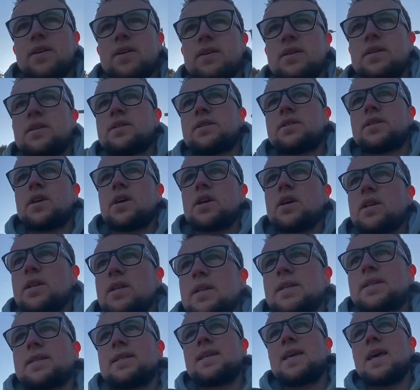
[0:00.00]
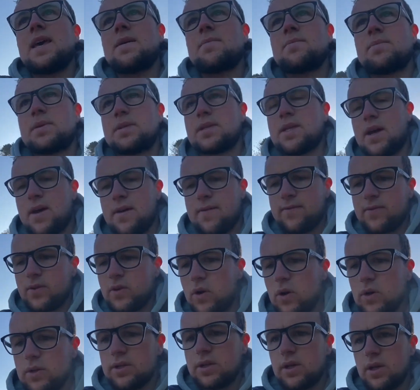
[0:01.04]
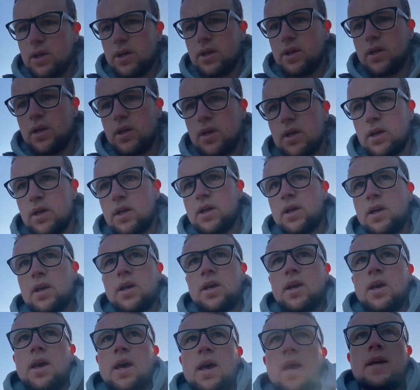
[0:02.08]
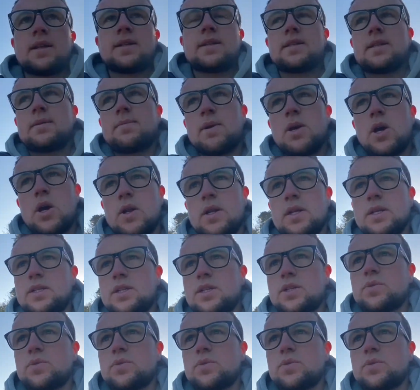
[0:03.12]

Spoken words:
certain tips that I've got. And to be honest as